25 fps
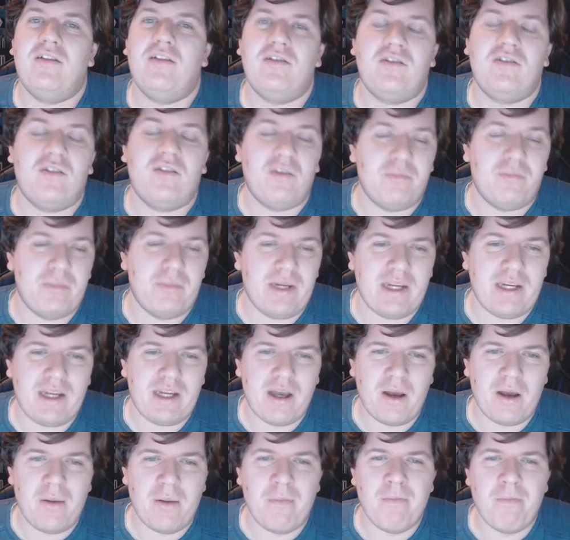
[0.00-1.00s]
to be
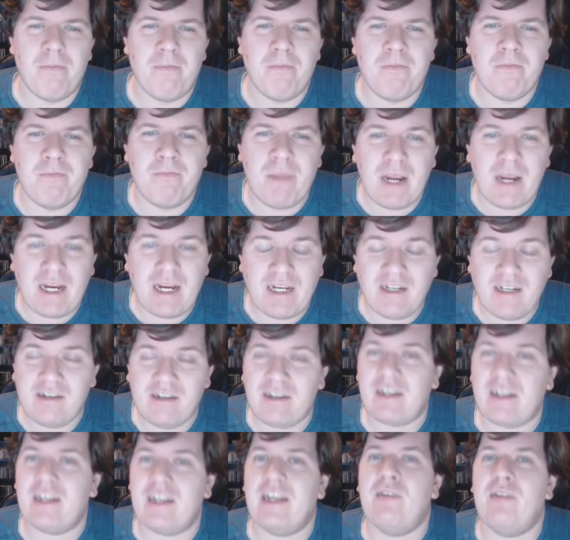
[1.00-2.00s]

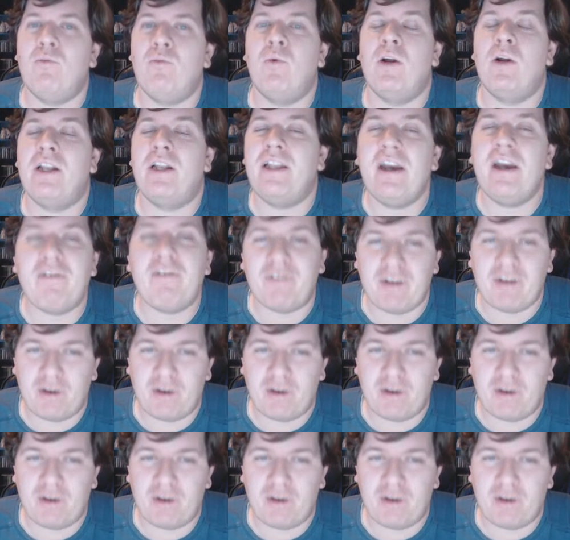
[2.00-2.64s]
amazing in whatever